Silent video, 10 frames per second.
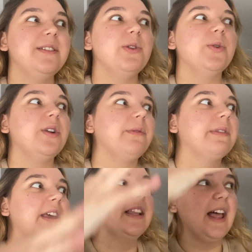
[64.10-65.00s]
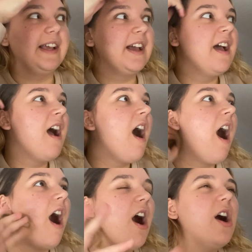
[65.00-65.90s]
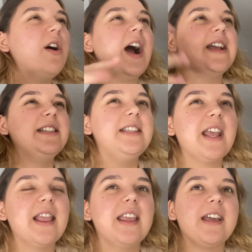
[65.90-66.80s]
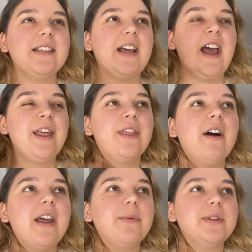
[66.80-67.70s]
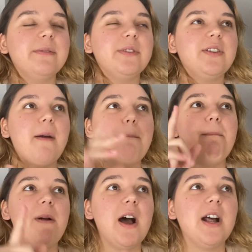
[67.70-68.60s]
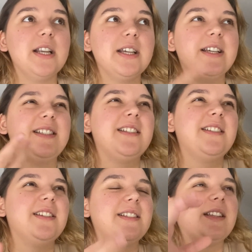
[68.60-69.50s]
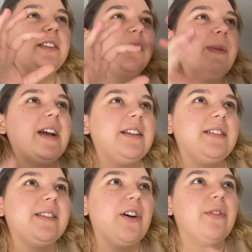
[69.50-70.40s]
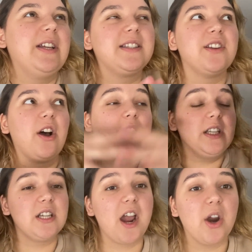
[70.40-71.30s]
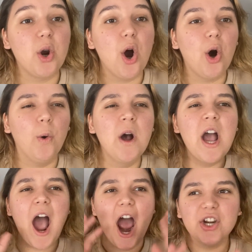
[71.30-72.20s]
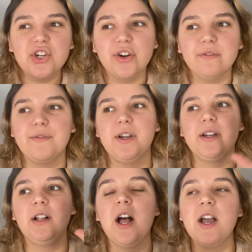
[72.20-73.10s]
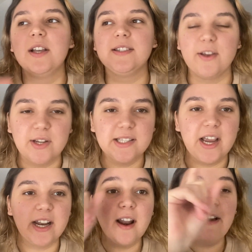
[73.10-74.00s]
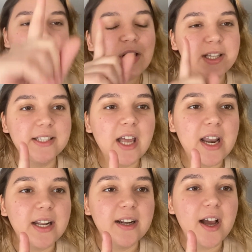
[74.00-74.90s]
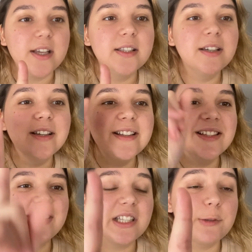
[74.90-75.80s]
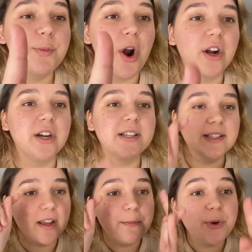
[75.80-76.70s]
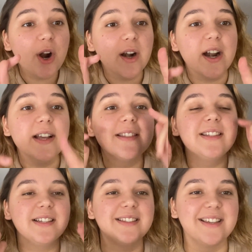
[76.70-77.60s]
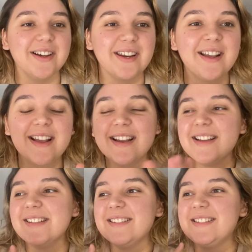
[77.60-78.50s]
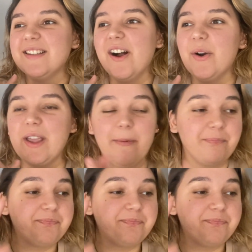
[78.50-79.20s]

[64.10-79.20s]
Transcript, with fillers: you don't think like, oh, I did this and I thought I would never do it, but it's just a little milestone, it's not the entire goal, I shouldn't feel so excited. Feel excited, guys, because that's progress, and progress is good. So yeah,